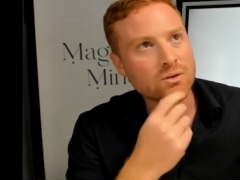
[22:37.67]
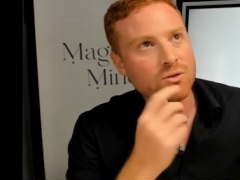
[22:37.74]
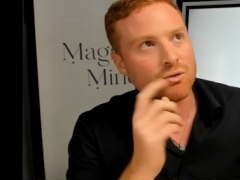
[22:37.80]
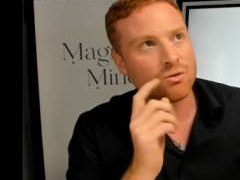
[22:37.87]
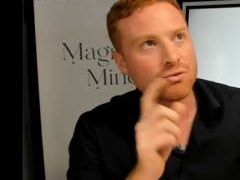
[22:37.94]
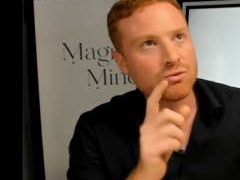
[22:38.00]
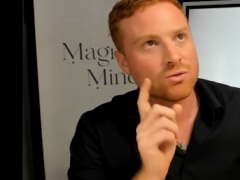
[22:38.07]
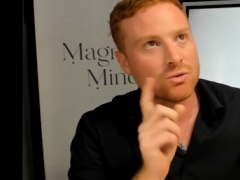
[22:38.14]
The
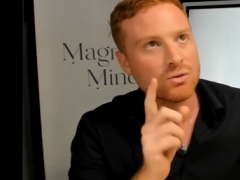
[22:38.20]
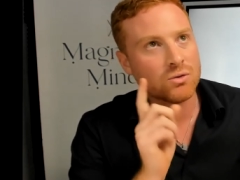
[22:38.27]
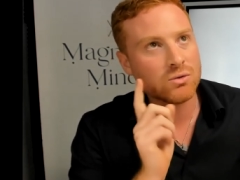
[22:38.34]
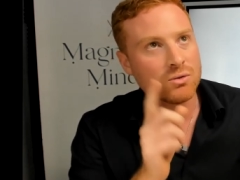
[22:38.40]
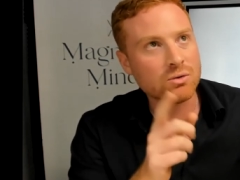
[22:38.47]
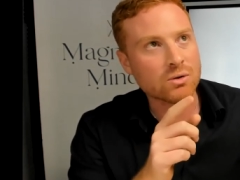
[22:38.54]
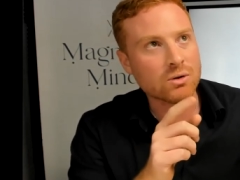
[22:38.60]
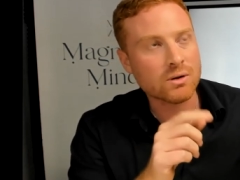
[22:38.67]

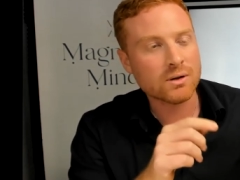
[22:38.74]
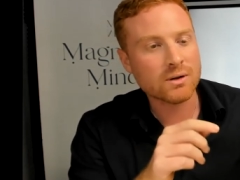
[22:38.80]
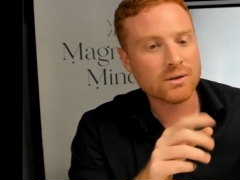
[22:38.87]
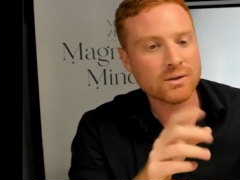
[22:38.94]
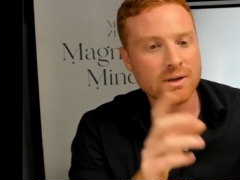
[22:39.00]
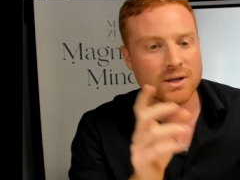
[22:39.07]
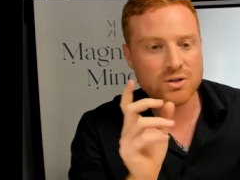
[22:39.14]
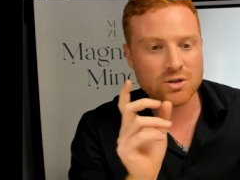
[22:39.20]
rule.
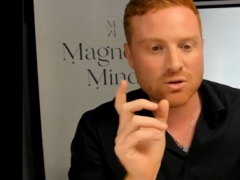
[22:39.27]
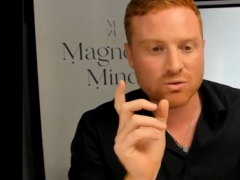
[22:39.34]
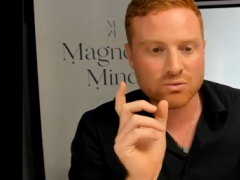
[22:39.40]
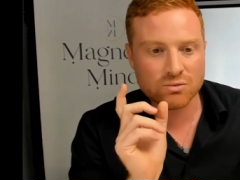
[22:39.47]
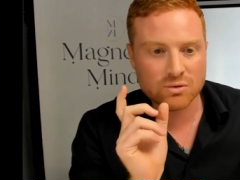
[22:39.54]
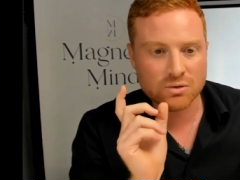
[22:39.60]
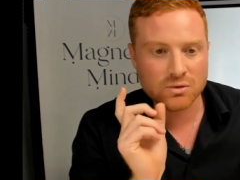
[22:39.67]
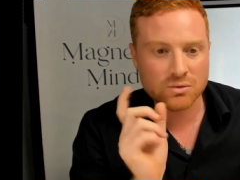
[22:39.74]
There's a
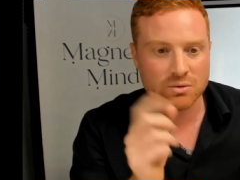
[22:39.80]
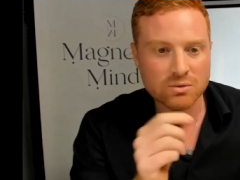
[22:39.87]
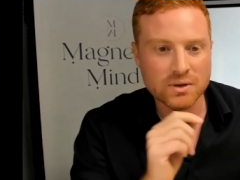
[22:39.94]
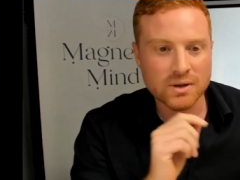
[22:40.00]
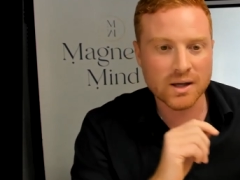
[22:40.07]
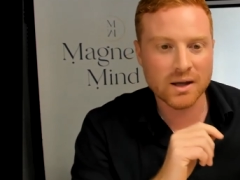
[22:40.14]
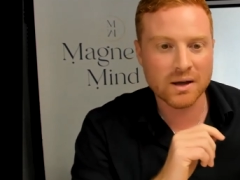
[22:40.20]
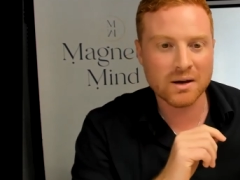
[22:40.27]
rule
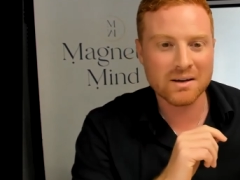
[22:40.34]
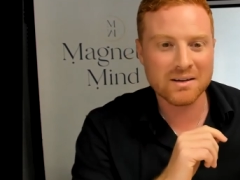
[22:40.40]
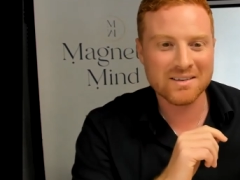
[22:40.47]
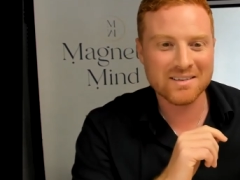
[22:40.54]
there.